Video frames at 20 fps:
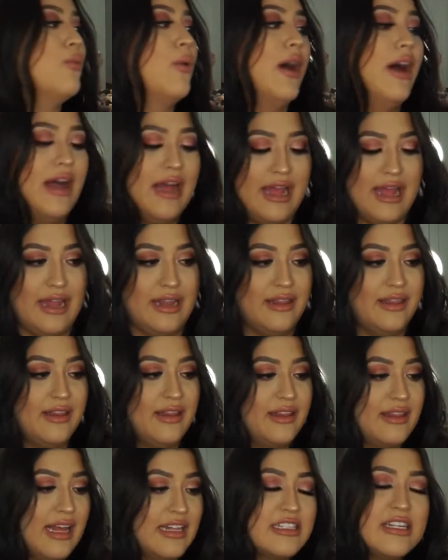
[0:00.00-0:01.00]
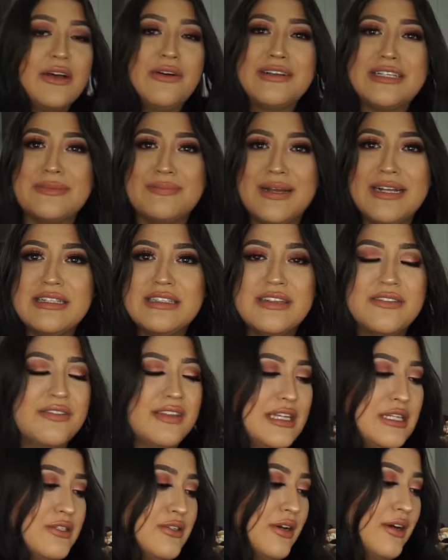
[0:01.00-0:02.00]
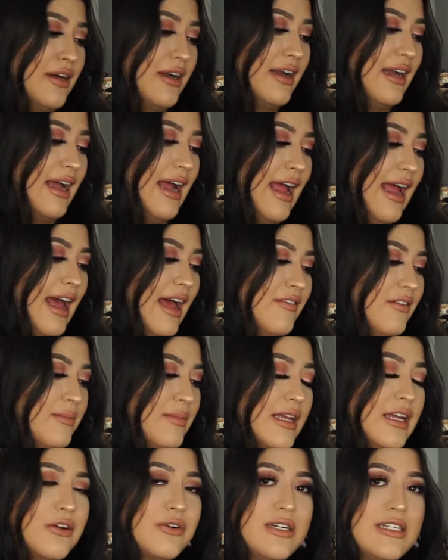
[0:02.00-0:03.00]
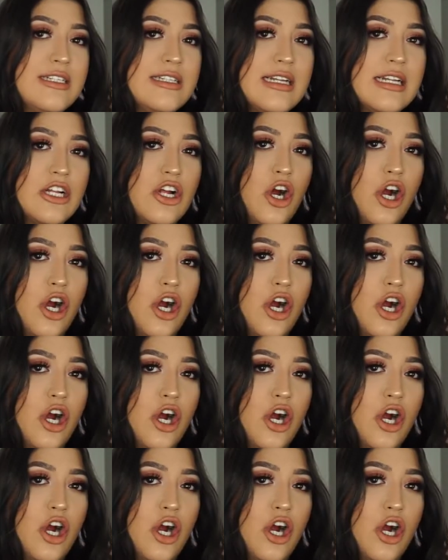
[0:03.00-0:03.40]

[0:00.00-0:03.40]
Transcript: one. That's how expensive these are. I have them at Kristen